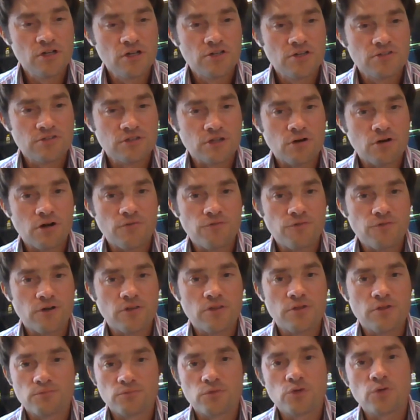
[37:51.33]
So I find
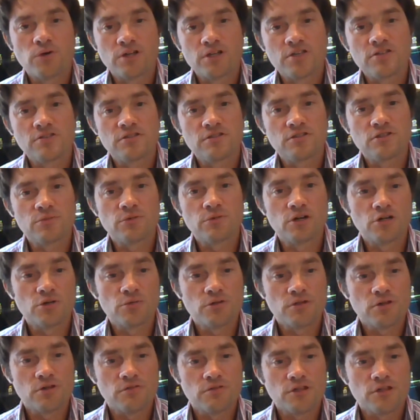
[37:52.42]
them quite easy to work
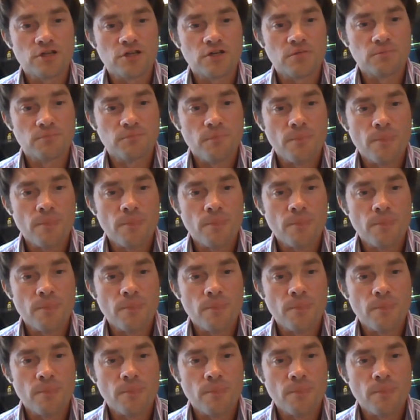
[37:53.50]
with over there.